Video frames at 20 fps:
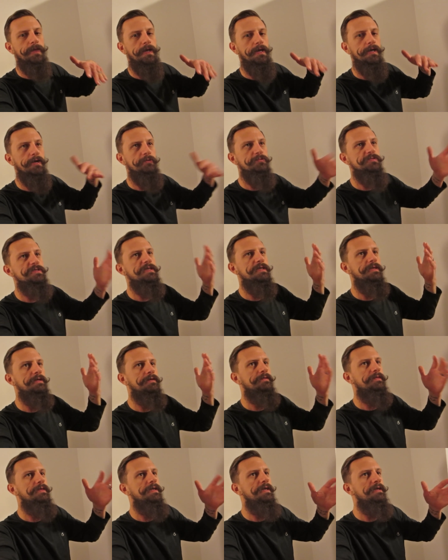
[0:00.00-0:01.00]
and I was sitting
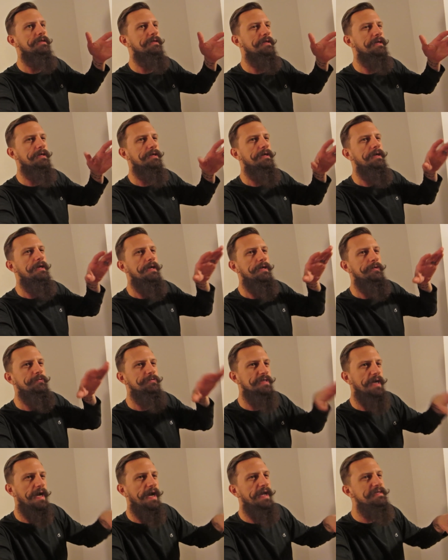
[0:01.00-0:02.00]
there thinking, like, it
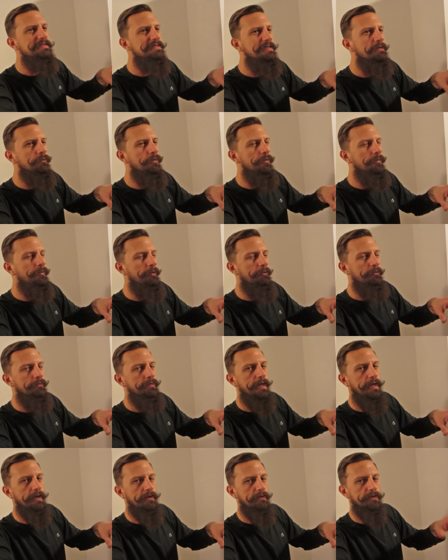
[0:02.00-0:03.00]
was icy when we were
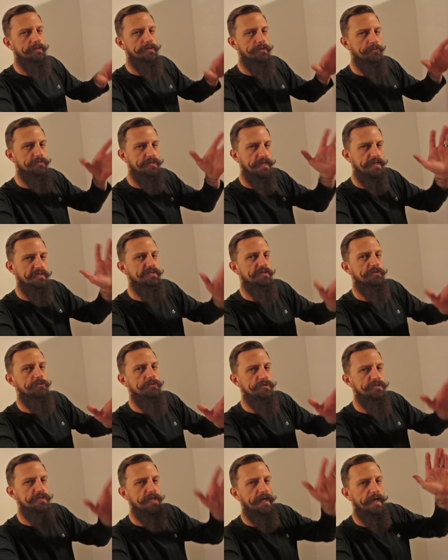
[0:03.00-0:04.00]
there. Like, there was
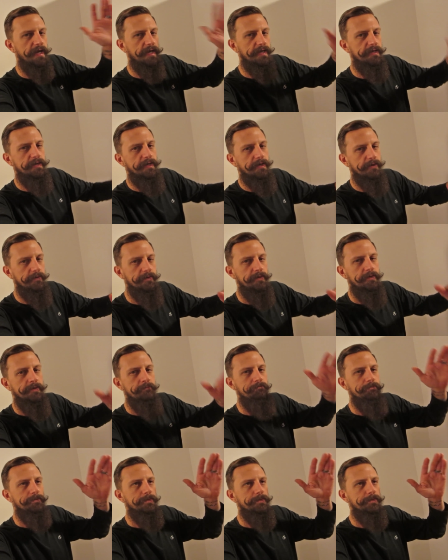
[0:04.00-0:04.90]
icicles hanging down.